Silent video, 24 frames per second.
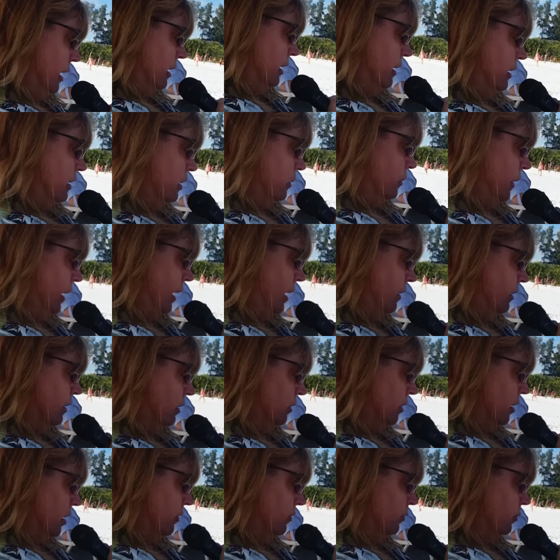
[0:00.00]
and
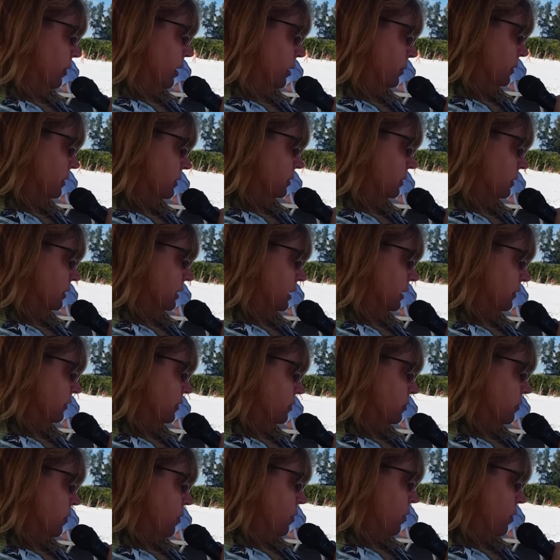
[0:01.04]
expand the love bubble
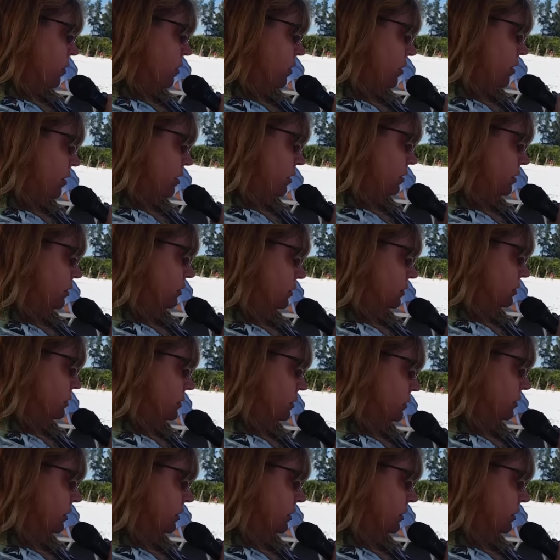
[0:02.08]
even more